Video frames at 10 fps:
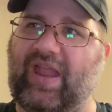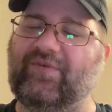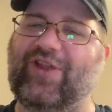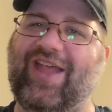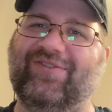
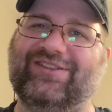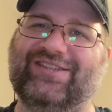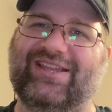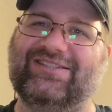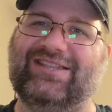after having
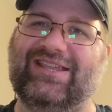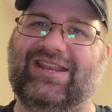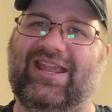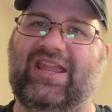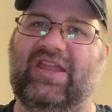sex
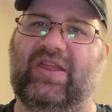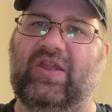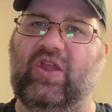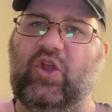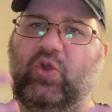in
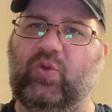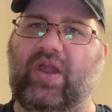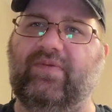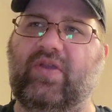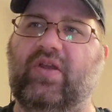a
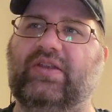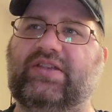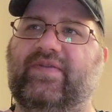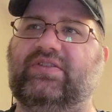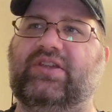graveyard.
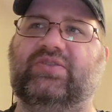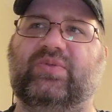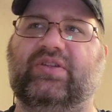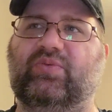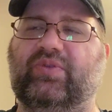He's having sex
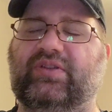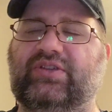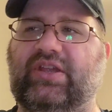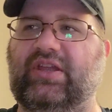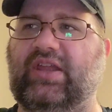with a with a
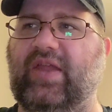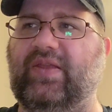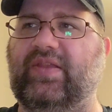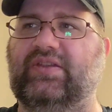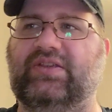chick, and
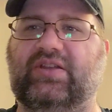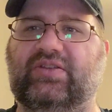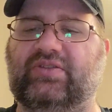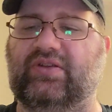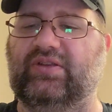then that chick
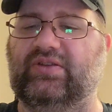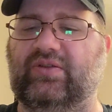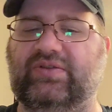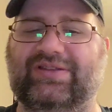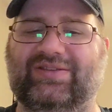suddenly
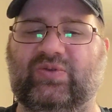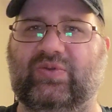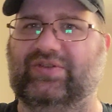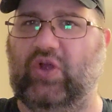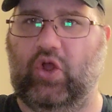turns
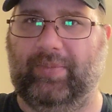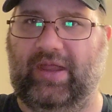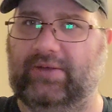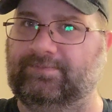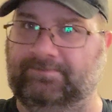into the tall
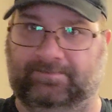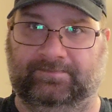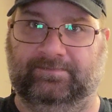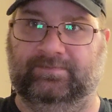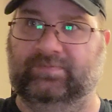man
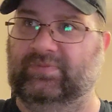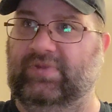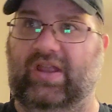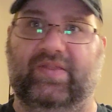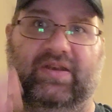
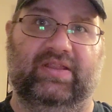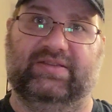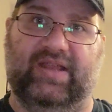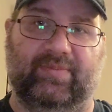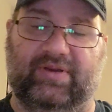and then
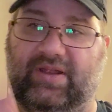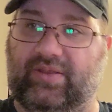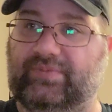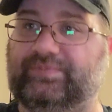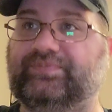he's stabbed to
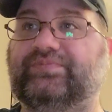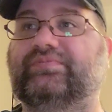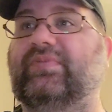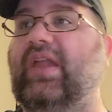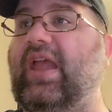death.
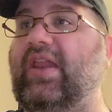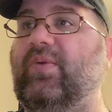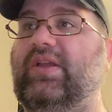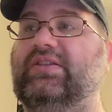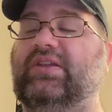
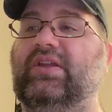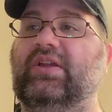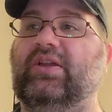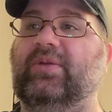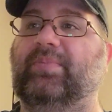Anyways,
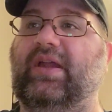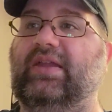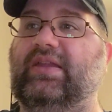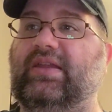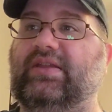
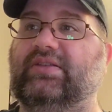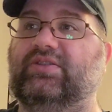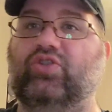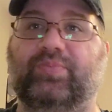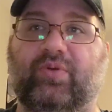Mike is
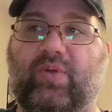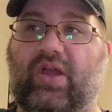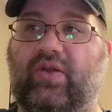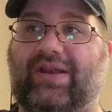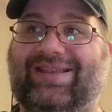snooping
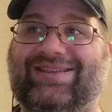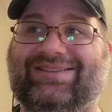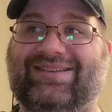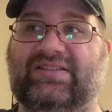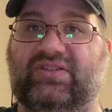around and he sees